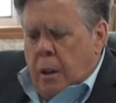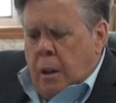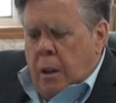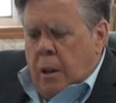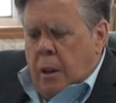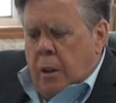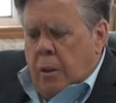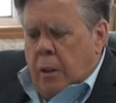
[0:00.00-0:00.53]

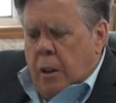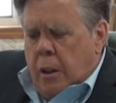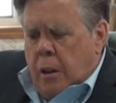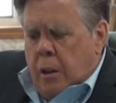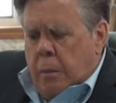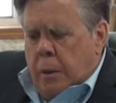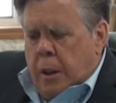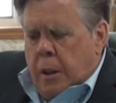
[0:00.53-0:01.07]
He then,
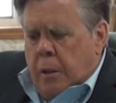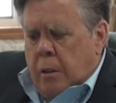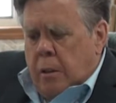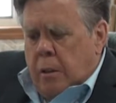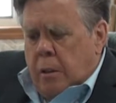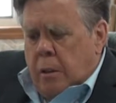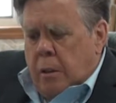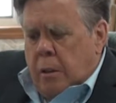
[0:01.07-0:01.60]
about
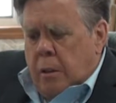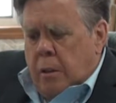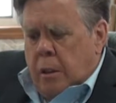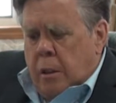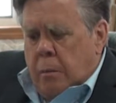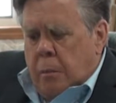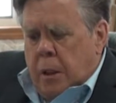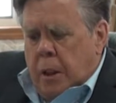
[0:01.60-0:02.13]

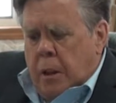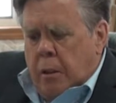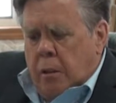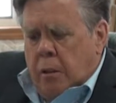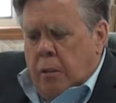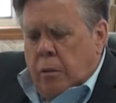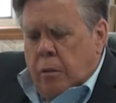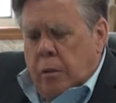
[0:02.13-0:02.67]
10
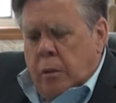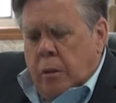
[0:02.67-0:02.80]
miles